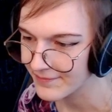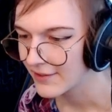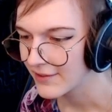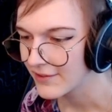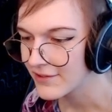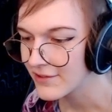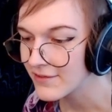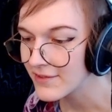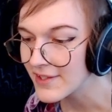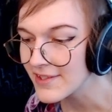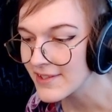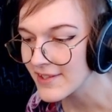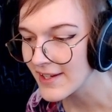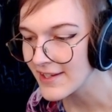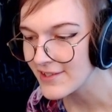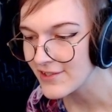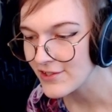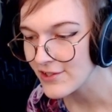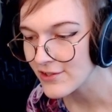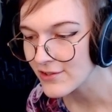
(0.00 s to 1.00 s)
So in this
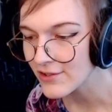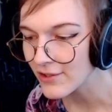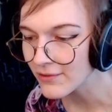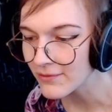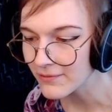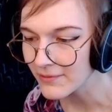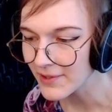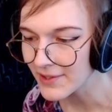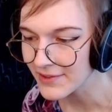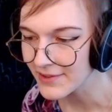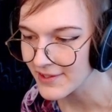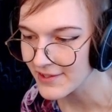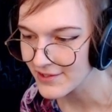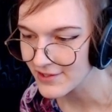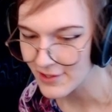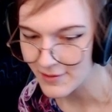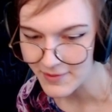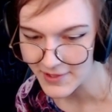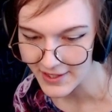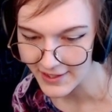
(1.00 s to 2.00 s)
case, you don't want this
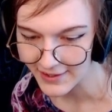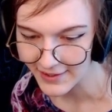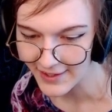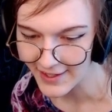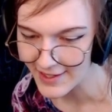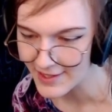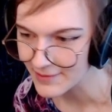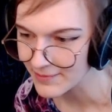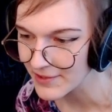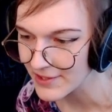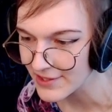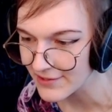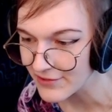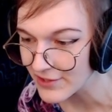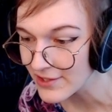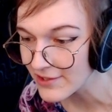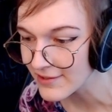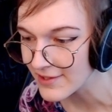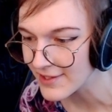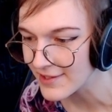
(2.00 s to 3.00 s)
to be a class, because if you
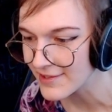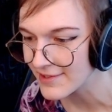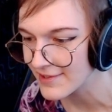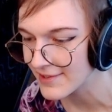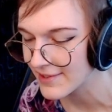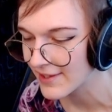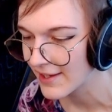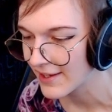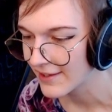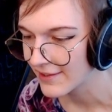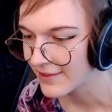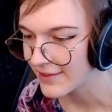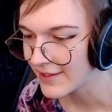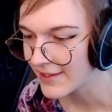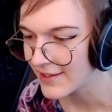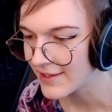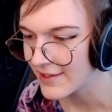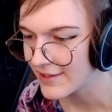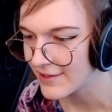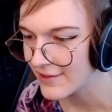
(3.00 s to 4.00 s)
do this,
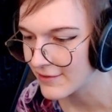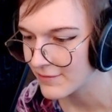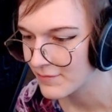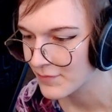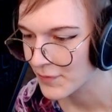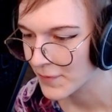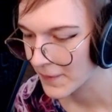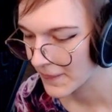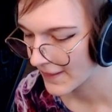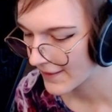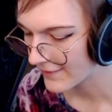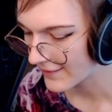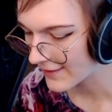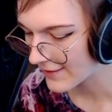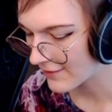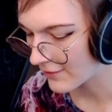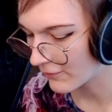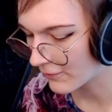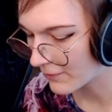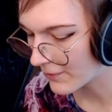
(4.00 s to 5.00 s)
then
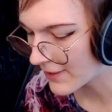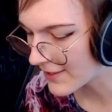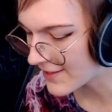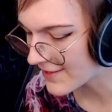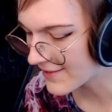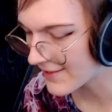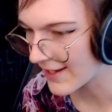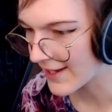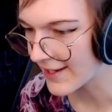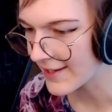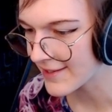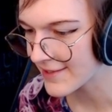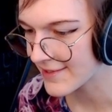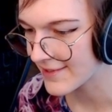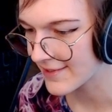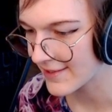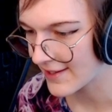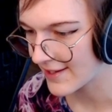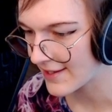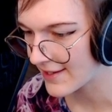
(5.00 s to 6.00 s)
what is
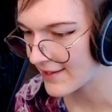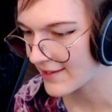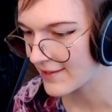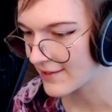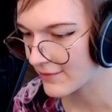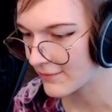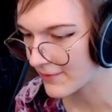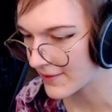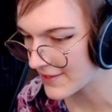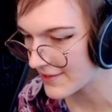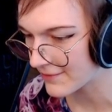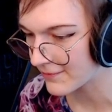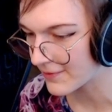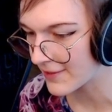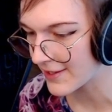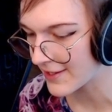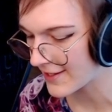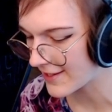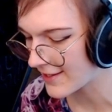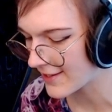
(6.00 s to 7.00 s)
X and what is
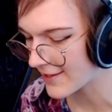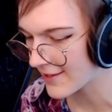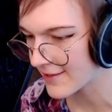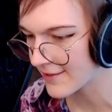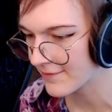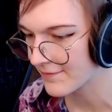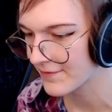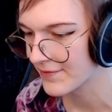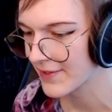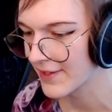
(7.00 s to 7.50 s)
Y here?